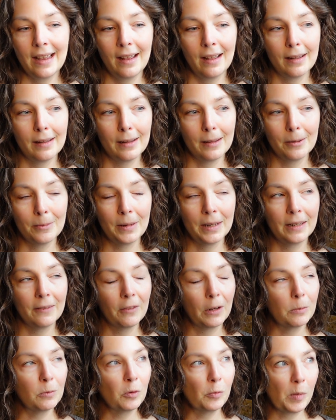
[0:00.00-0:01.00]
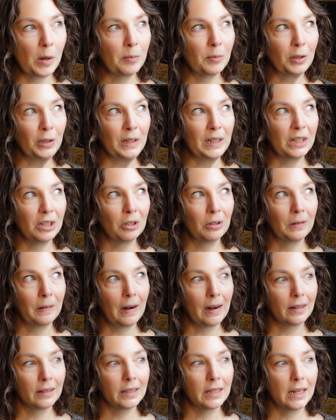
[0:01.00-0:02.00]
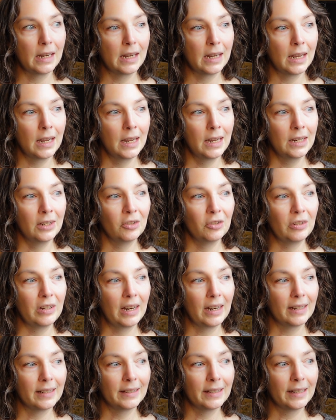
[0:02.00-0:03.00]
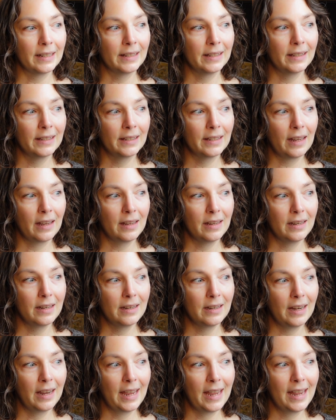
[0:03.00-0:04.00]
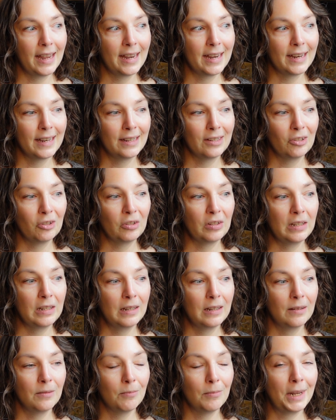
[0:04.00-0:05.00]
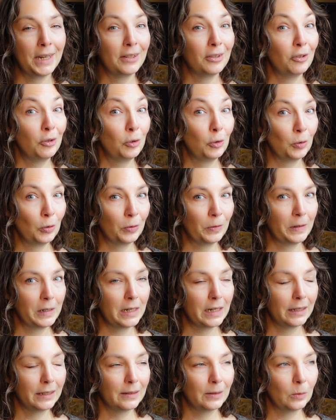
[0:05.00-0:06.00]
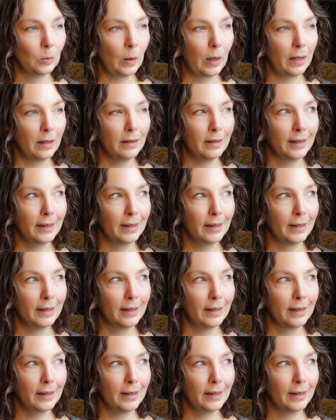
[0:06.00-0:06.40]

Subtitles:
And if I'm remembering correctly, she has a son and she makes jewelry as well.